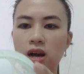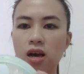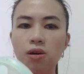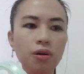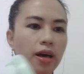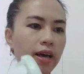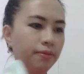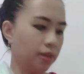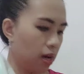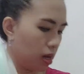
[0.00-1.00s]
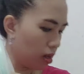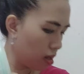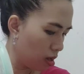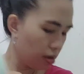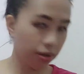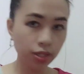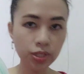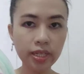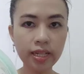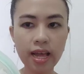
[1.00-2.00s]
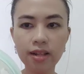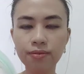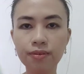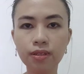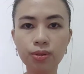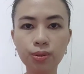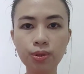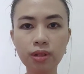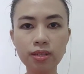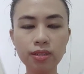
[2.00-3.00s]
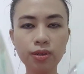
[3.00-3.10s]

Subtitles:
Oh, I have the original Elvie. So, let's